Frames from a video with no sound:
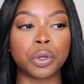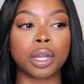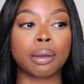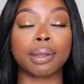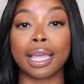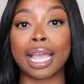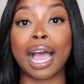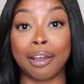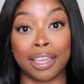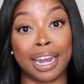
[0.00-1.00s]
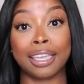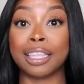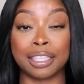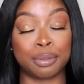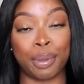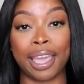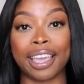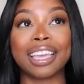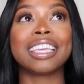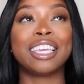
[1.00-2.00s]
York. I'm like, how can I get this
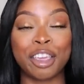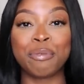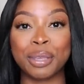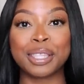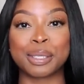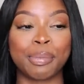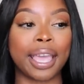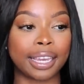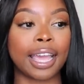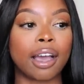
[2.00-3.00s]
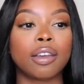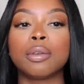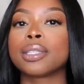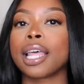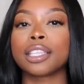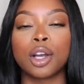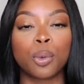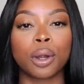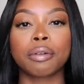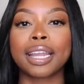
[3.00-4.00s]
bag? Give me this bag now. He was like, don't
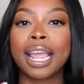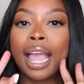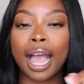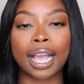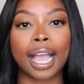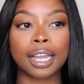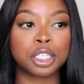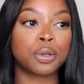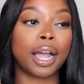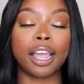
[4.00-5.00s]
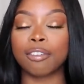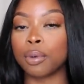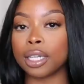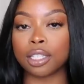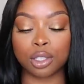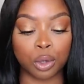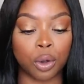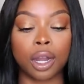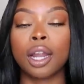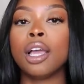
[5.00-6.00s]
worry, I got you. I have one in
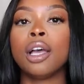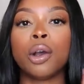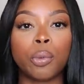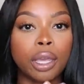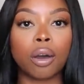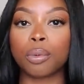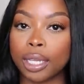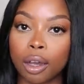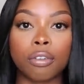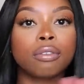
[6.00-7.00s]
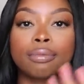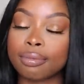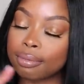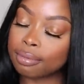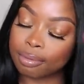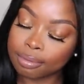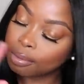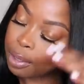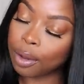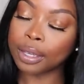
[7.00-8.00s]
store. We gon' we gon'
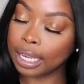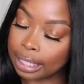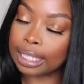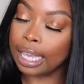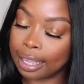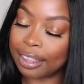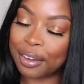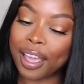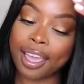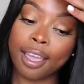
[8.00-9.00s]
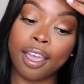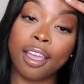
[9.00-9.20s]
we gon' get it together, okay?